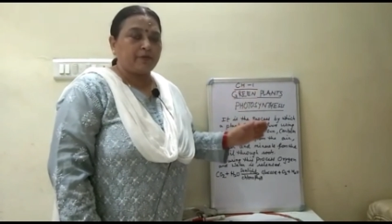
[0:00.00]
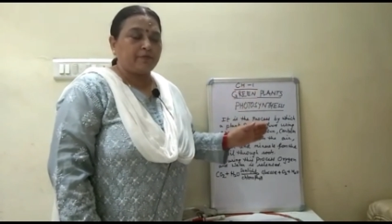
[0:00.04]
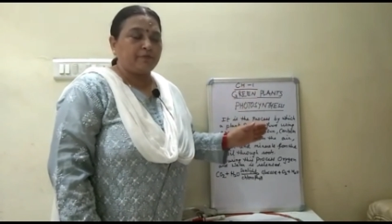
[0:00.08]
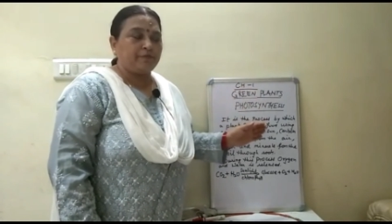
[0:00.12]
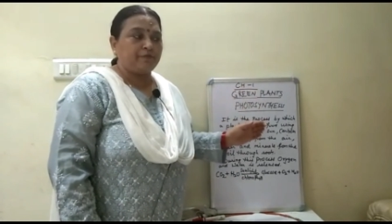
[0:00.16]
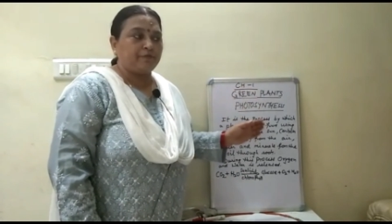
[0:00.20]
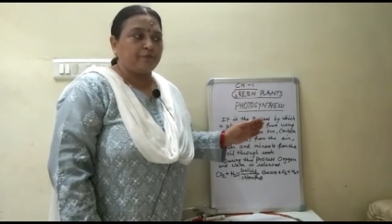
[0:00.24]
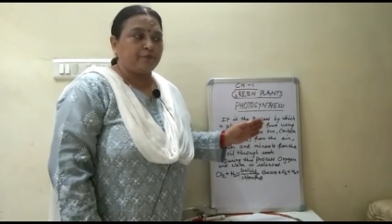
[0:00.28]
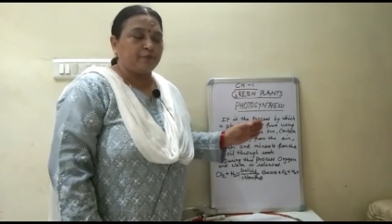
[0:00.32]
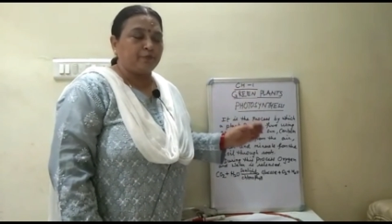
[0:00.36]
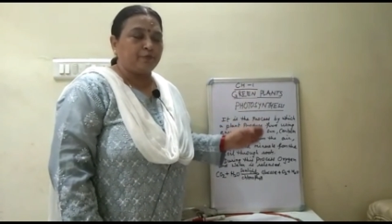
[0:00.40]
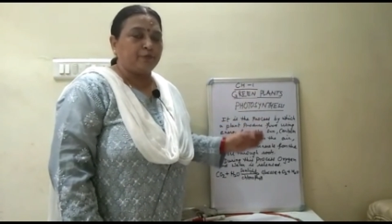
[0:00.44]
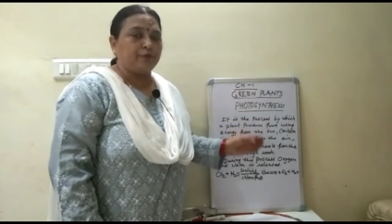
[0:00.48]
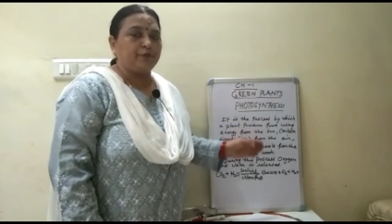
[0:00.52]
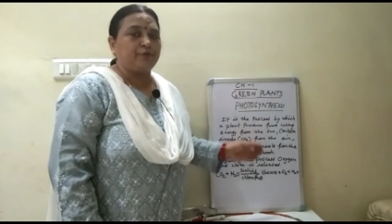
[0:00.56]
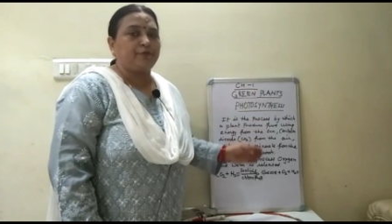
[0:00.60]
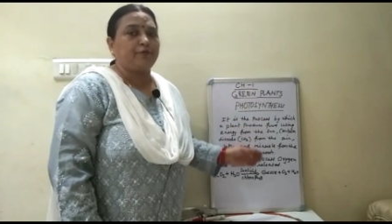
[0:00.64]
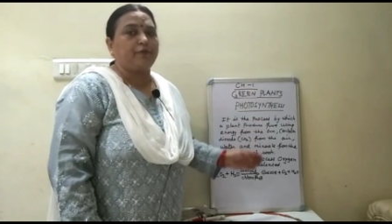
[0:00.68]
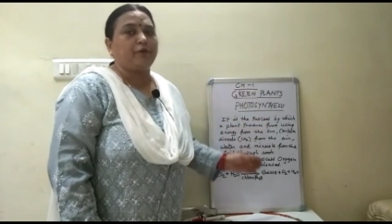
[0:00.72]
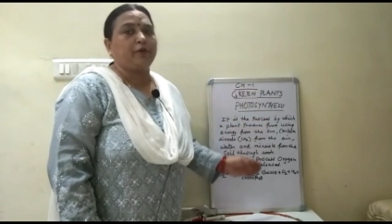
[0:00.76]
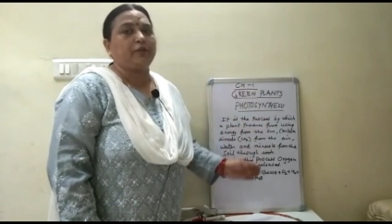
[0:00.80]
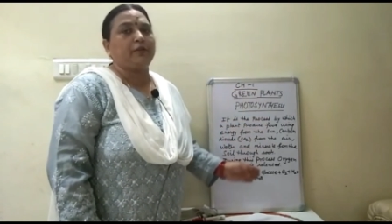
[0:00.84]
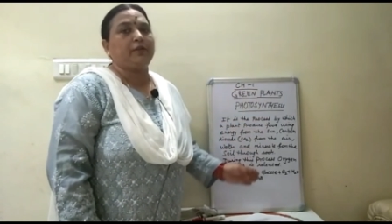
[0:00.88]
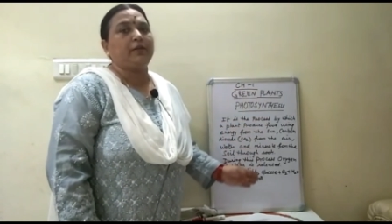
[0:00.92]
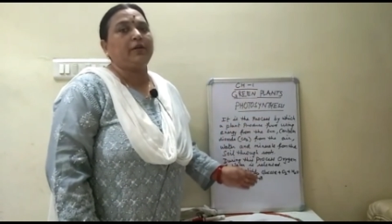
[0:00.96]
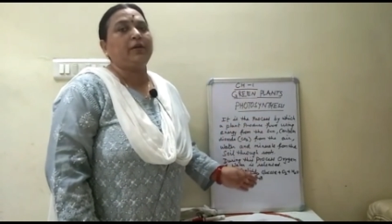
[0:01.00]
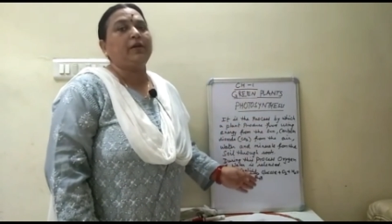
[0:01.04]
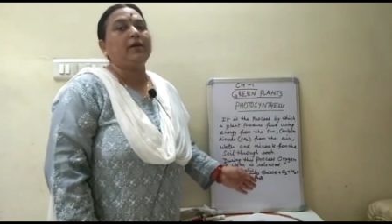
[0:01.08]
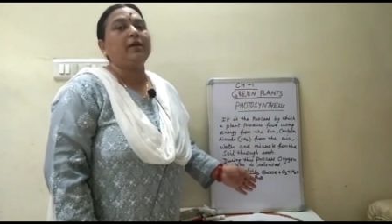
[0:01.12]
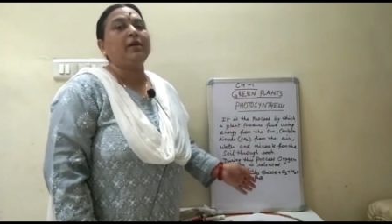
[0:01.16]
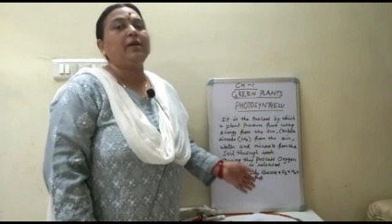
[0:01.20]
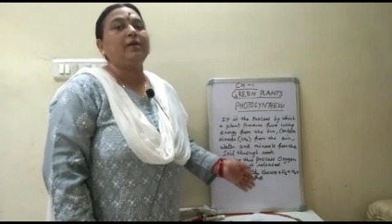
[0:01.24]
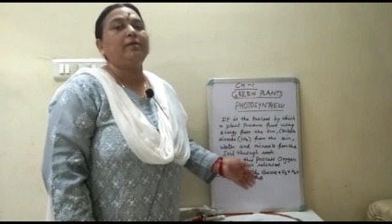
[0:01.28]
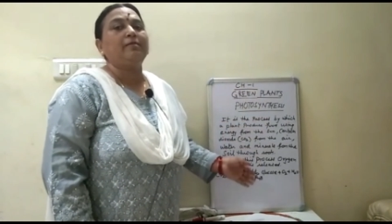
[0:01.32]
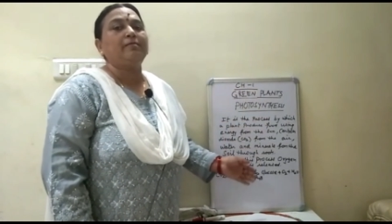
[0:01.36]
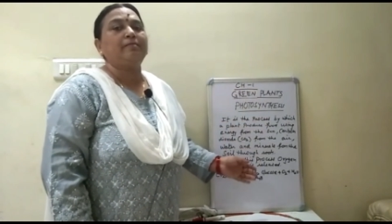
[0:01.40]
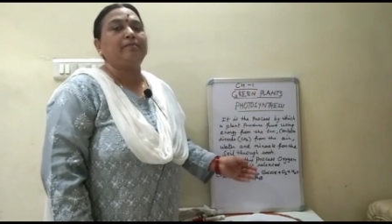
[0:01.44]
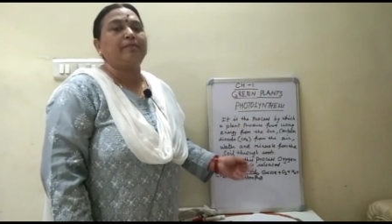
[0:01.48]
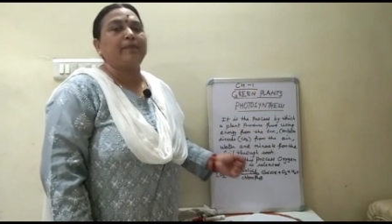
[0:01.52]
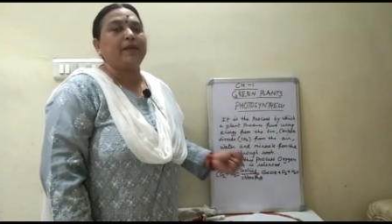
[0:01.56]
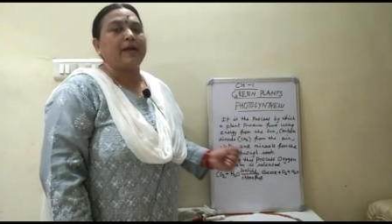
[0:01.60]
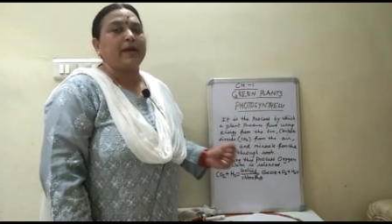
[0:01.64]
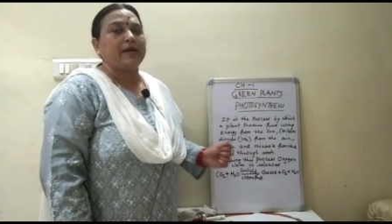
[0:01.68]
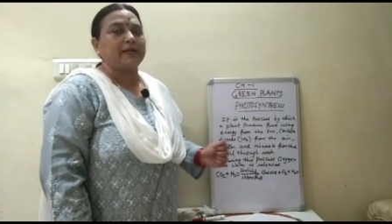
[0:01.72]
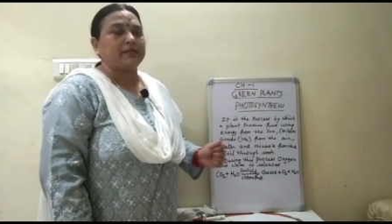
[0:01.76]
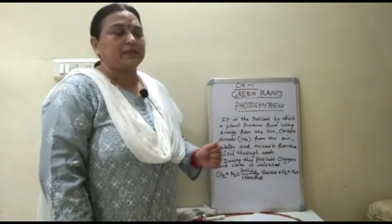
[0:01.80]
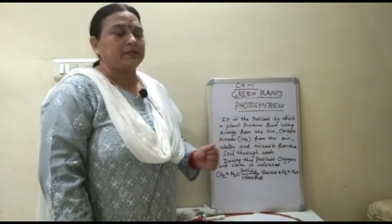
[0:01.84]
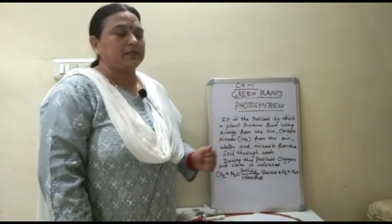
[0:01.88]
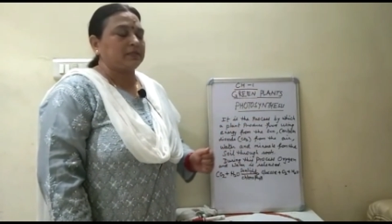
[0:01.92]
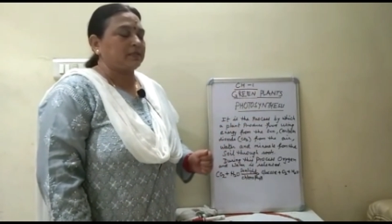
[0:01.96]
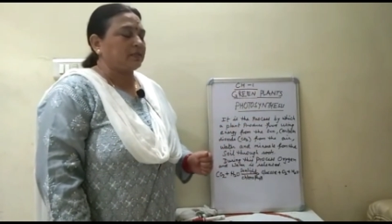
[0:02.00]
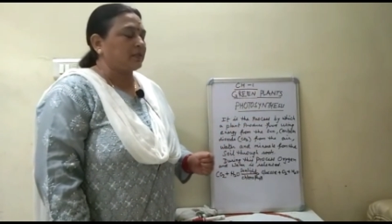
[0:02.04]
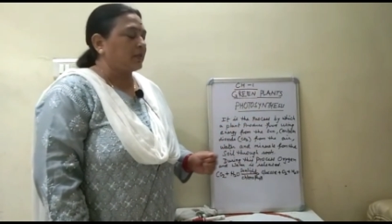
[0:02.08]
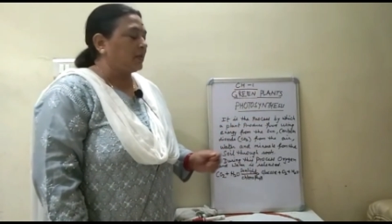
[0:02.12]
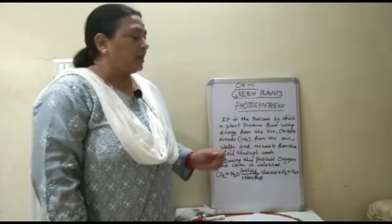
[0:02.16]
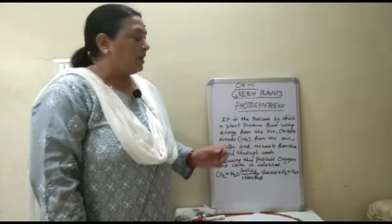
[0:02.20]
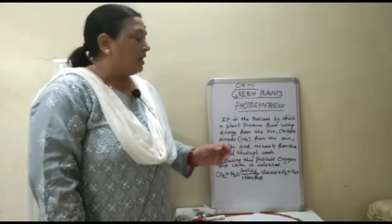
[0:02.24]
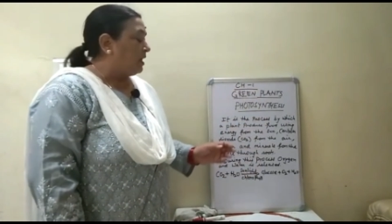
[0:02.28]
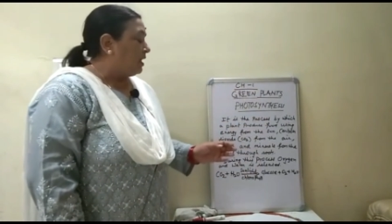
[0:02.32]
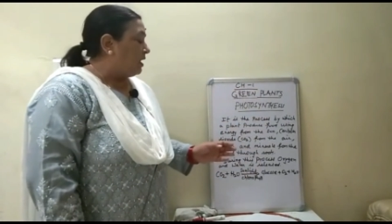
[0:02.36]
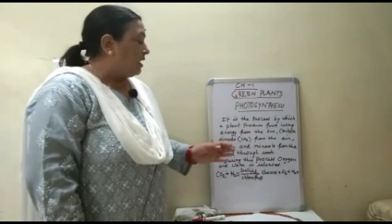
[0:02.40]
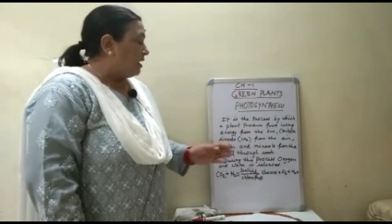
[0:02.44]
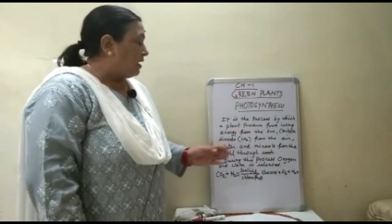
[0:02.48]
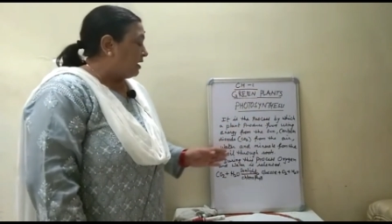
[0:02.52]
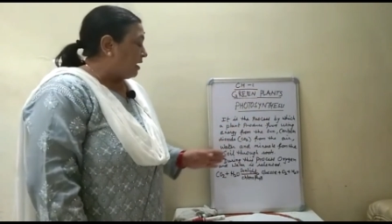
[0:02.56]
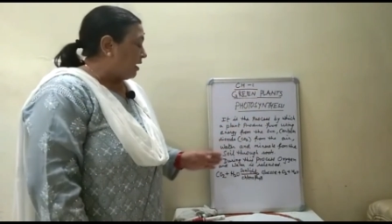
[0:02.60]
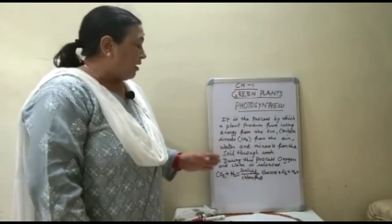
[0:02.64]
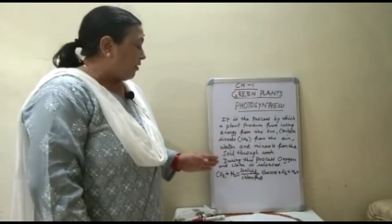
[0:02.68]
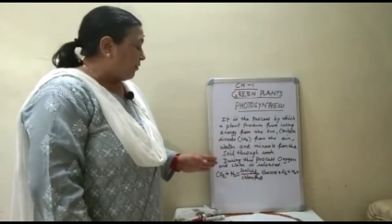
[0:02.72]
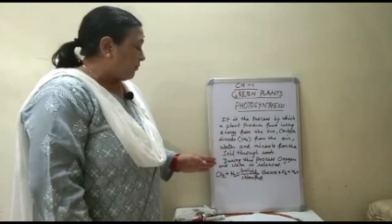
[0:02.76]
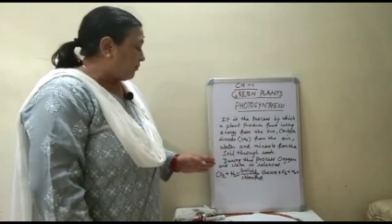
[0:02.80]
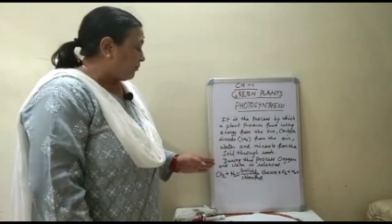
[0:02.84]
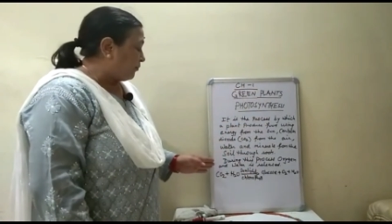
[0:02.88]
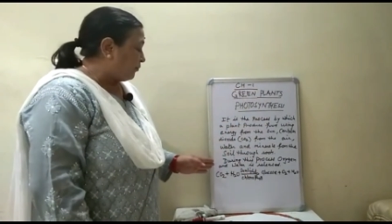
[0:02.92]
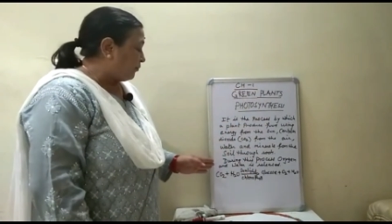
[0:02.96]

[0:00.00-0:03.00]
food for the plants. Now